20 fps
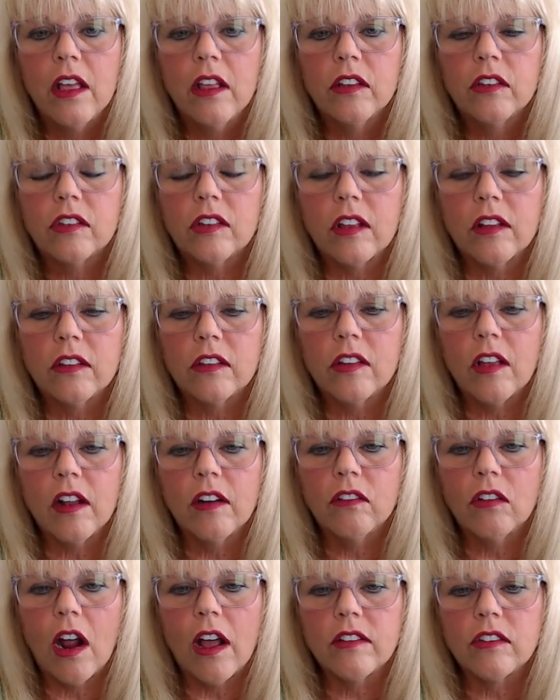sun
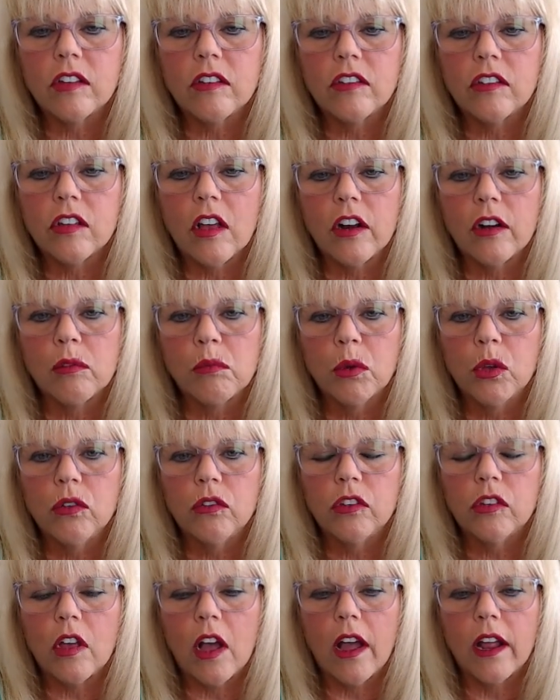sign, rising sign, or
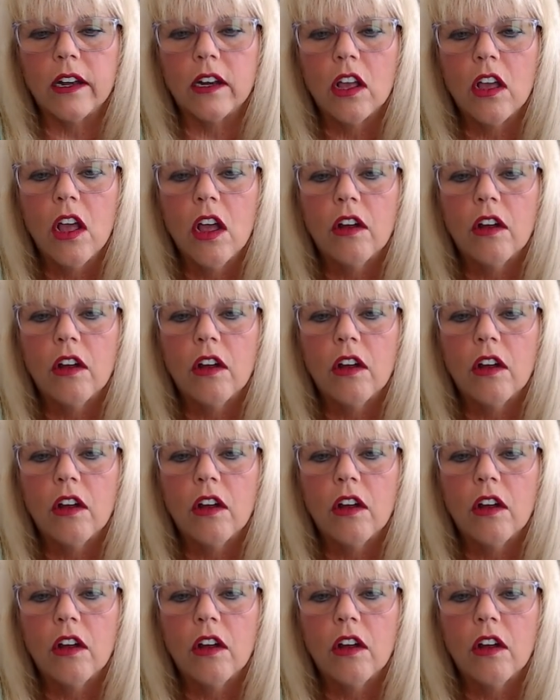moon sign.